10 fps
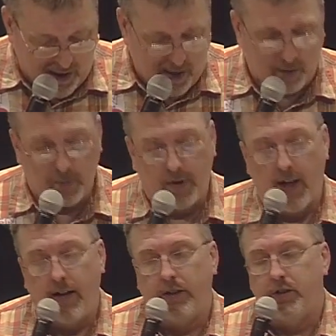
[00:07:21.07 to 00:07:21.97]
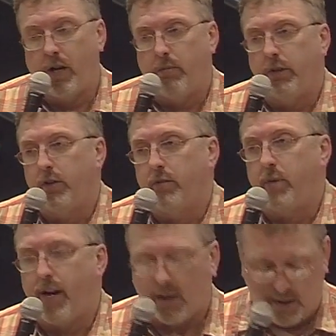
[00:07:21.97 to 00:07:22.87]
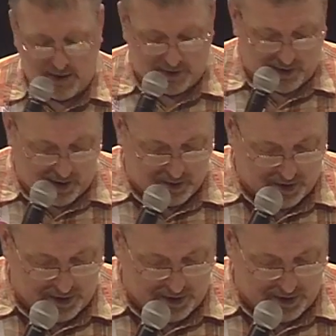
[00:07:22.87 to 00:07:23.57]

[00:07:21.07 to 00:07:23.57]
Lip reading: helped me land a job at Hewlett-Packard as a chemistry